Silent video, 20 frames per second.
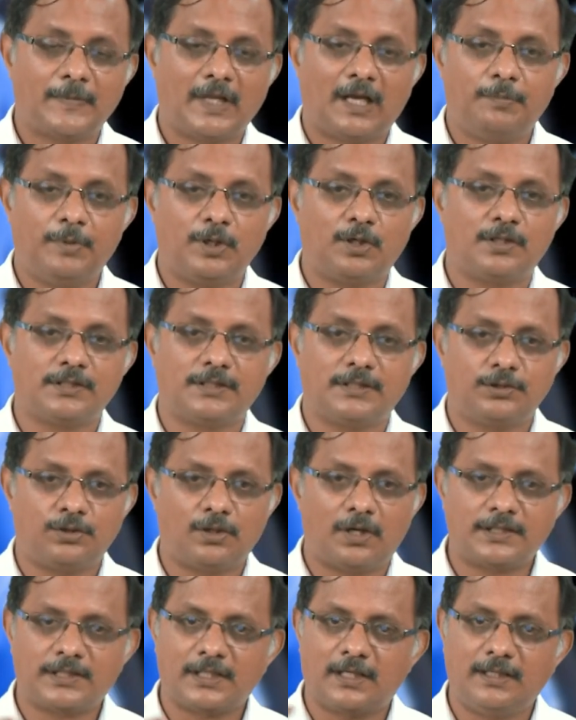because
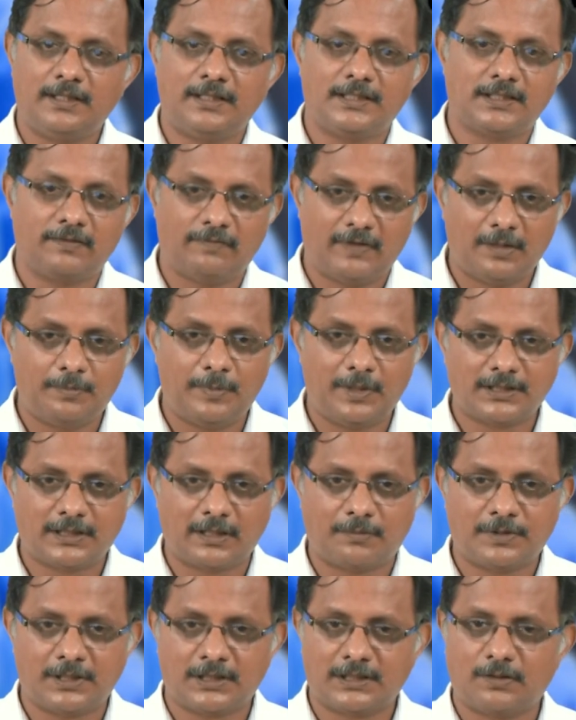neural signaling is a very big
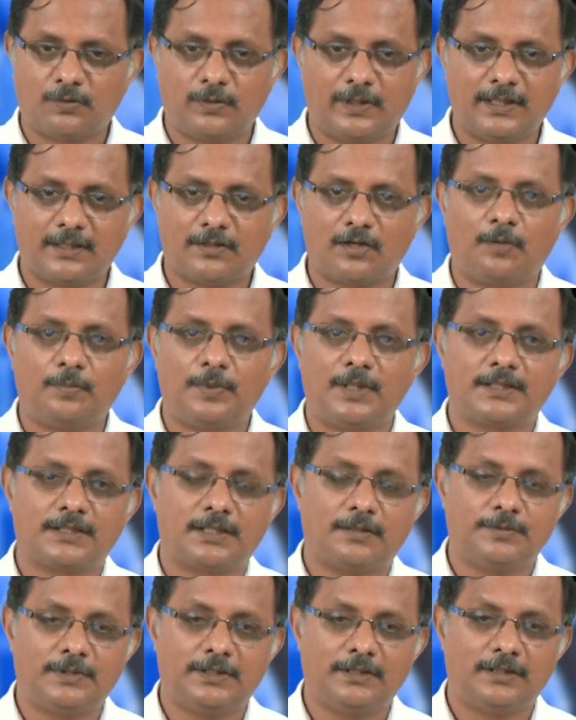subject, so quite a complex
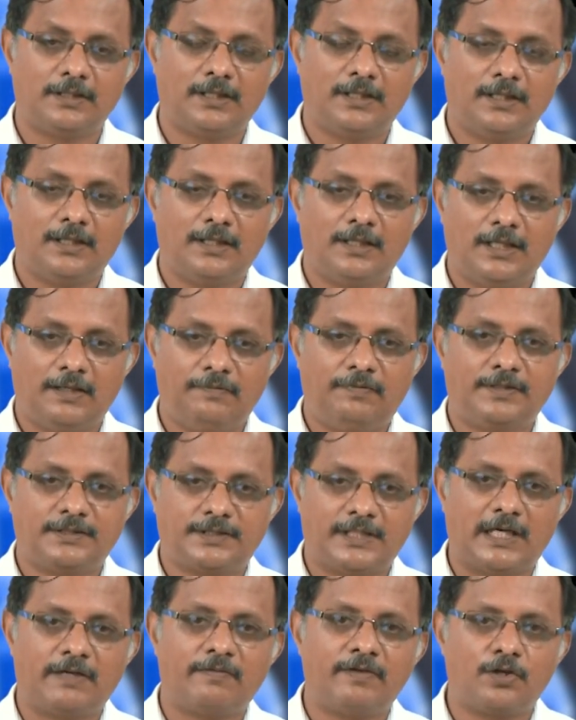subject. If it
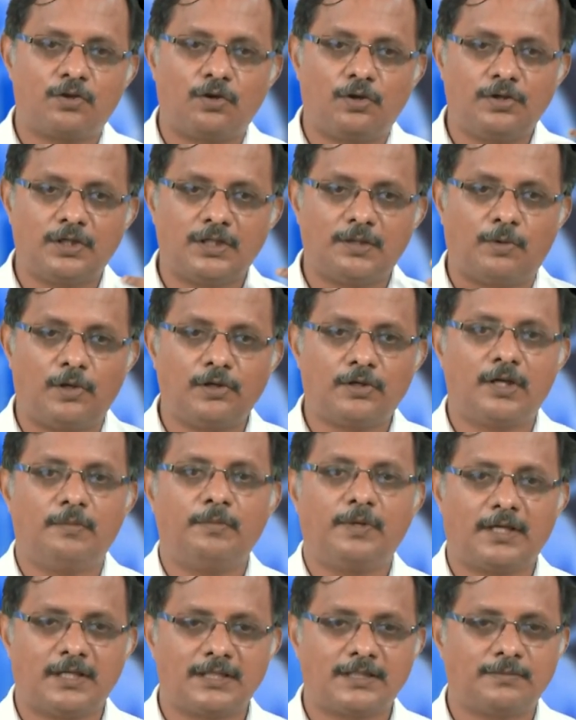straight away go into the molecular
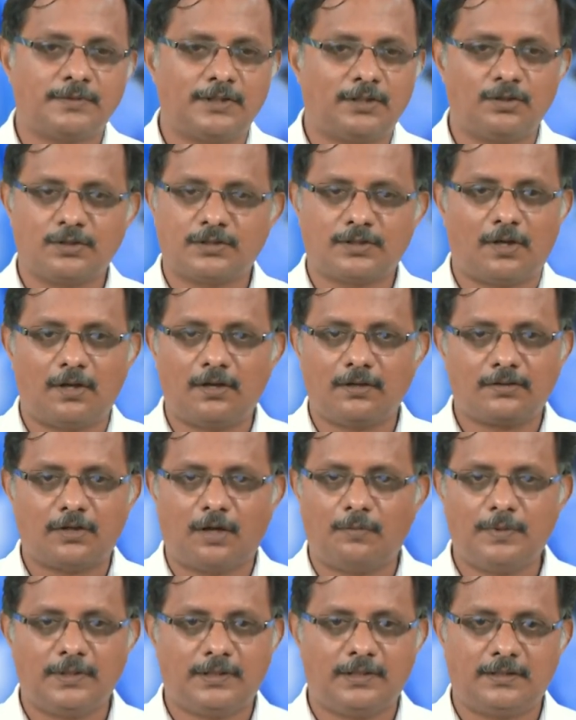mechanisms, it looks all
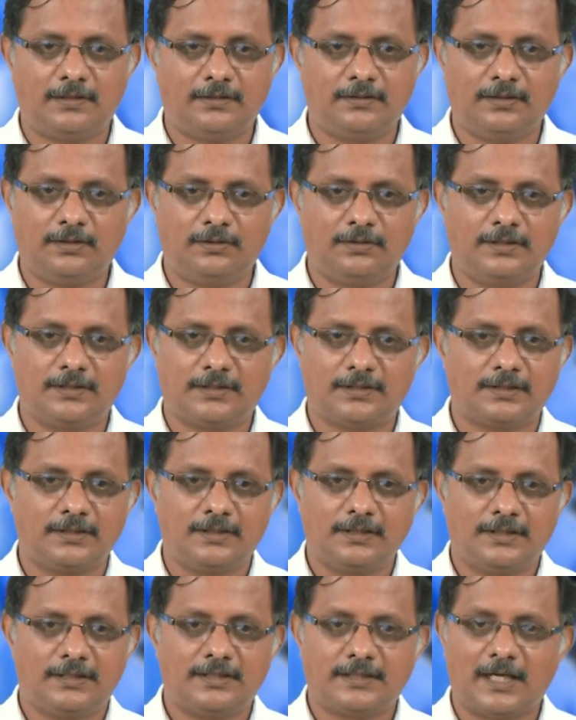complicated, it's
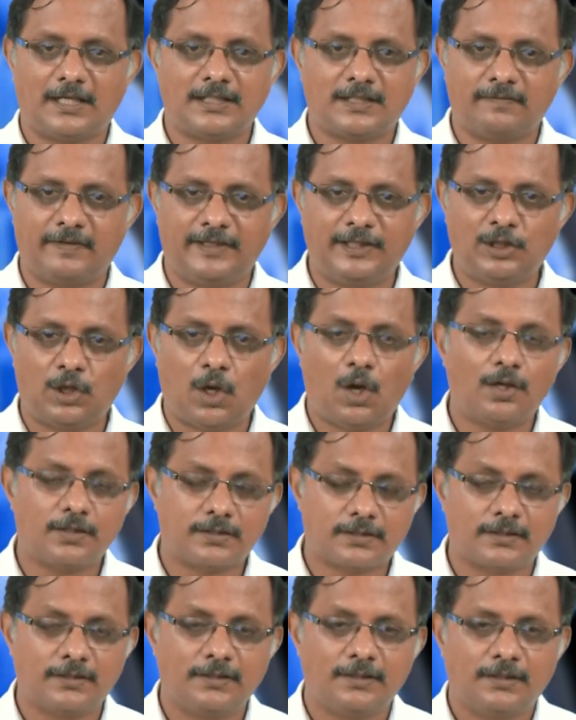the chance of getting
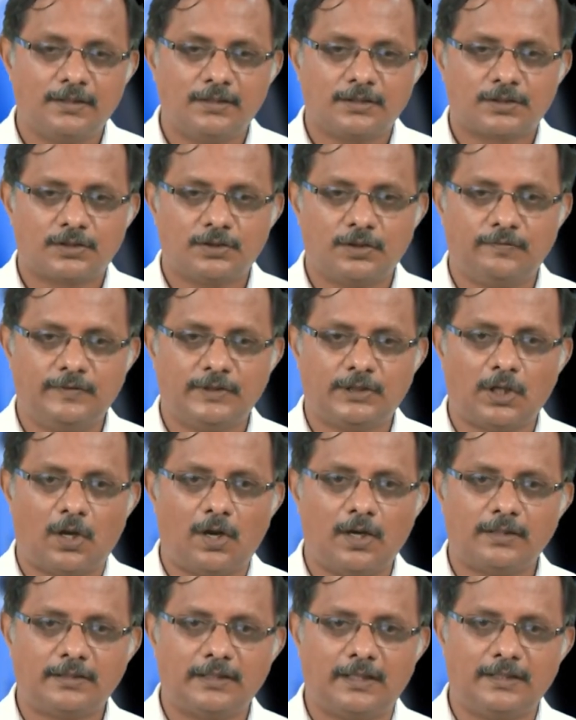lost. So we
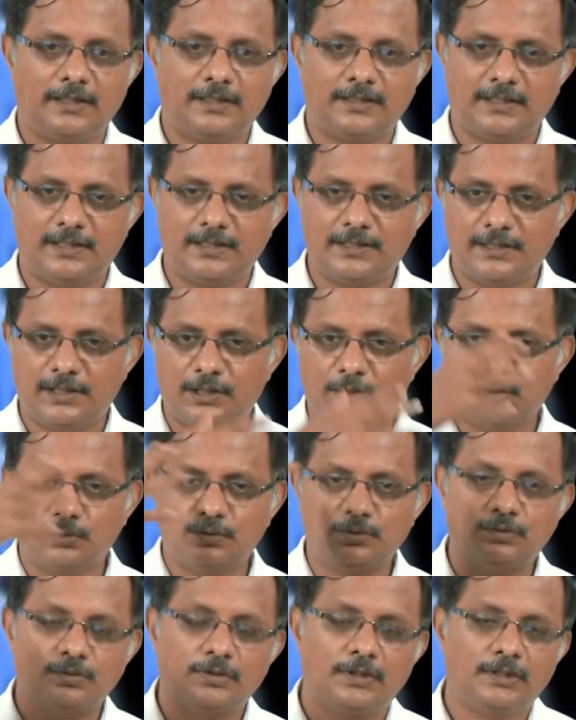thought that it is easier
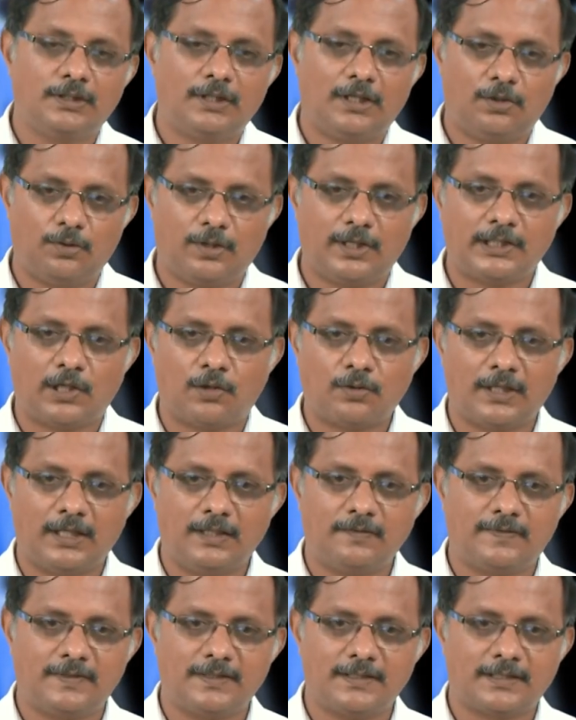to look at the
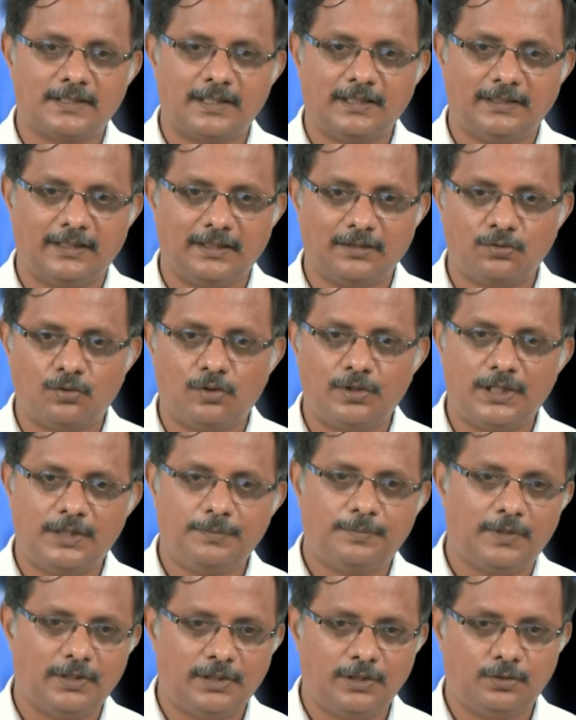outline first and then go
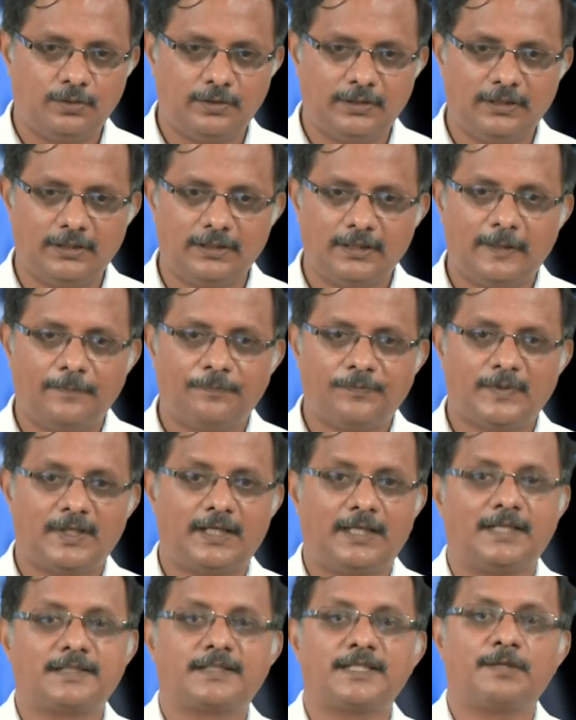deeper into it in the
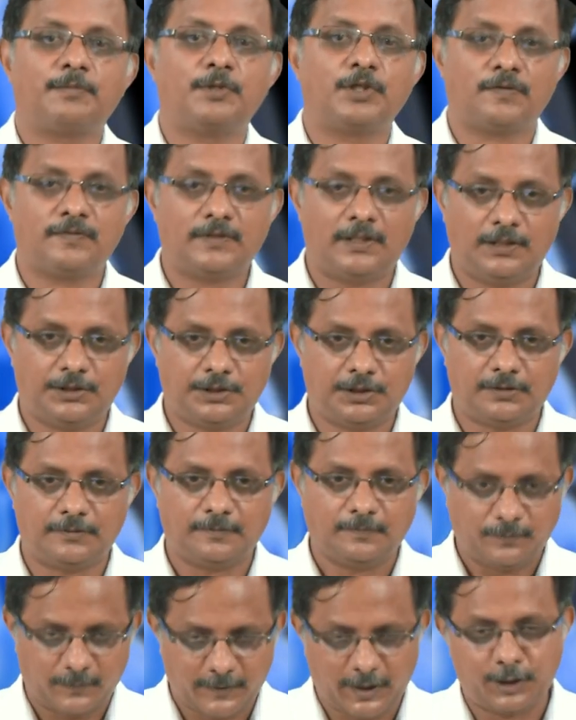next segment of the lecture.
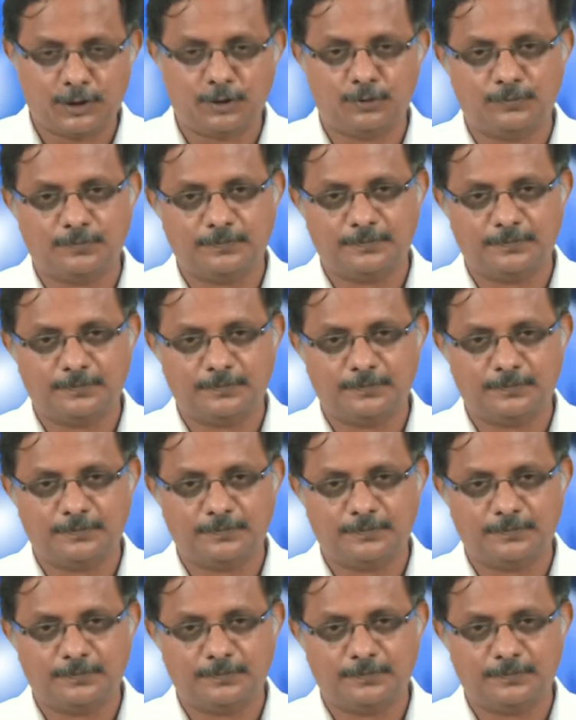Thank you.